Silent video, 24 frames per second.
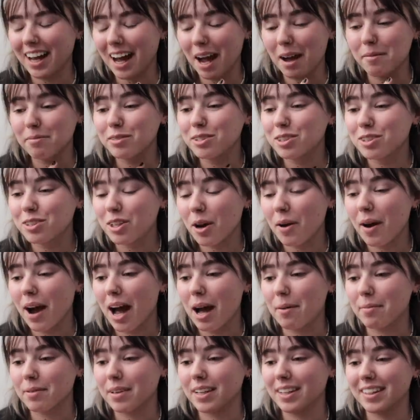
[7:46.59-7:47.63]
I'm so
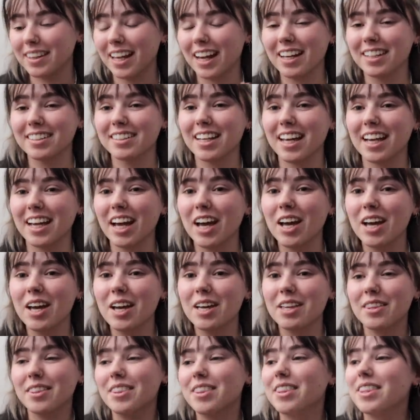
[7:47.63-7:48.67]
happy. That is like
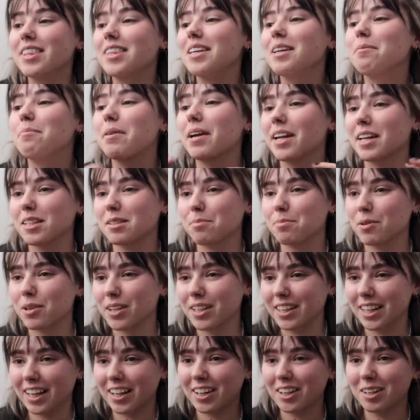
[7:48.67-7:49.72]
the biggest
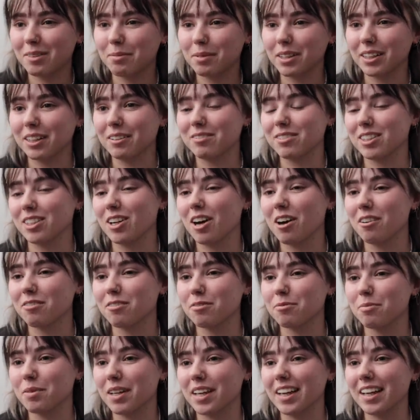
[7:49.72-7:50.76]
burden that could have been lifted off
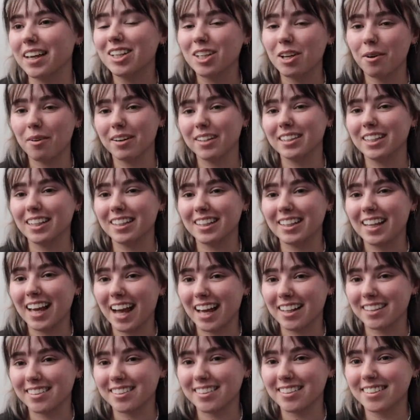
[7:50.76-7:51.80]
of me, knowing that the
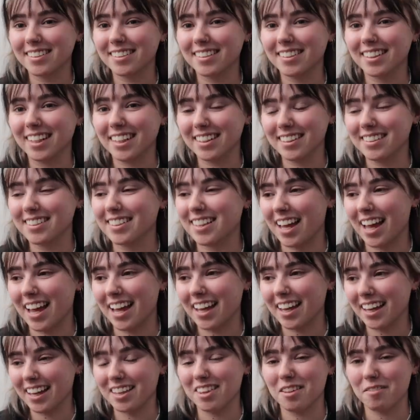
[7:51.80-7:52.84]
cats can
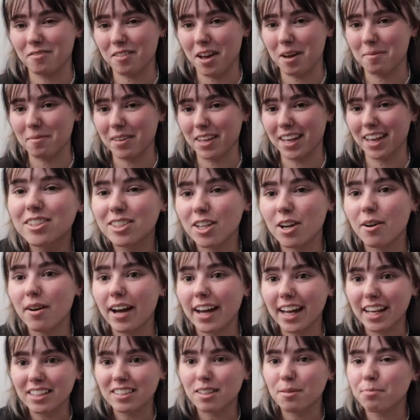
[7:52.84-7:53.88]
stay in the family. So I
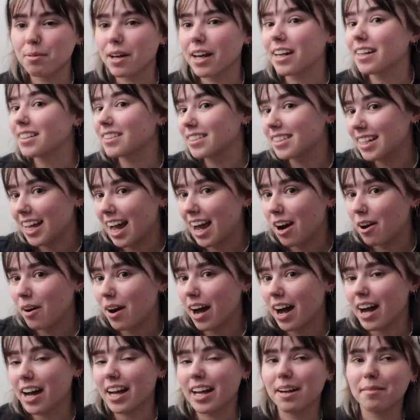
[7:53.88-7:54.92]
guess the plan is now
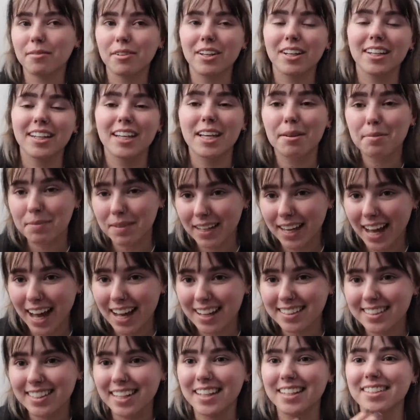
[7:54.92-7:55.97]
I'm gonna keep the
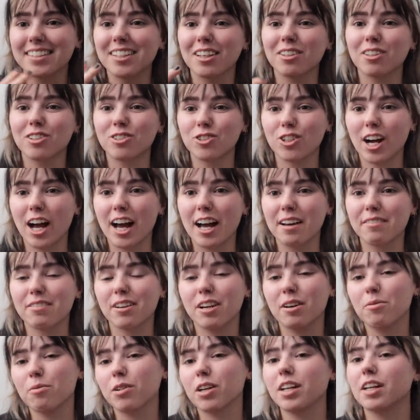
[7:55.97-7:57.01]
cats until the drive
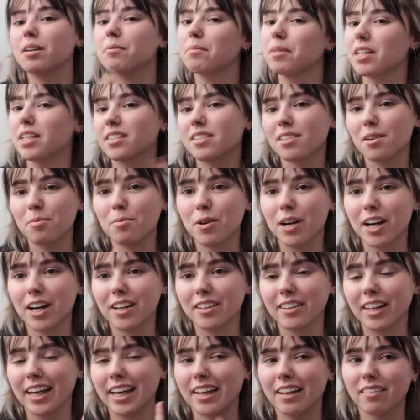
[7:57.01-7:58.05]
and we're gonna meet somewhere
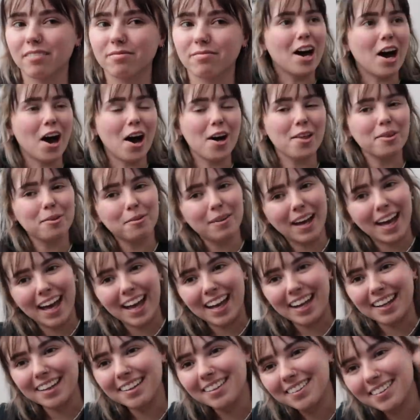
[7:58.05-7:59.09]
like on the
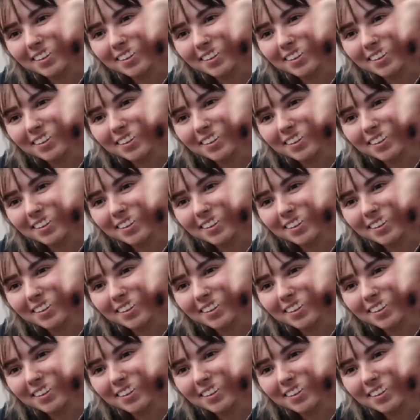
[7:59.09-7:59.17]
way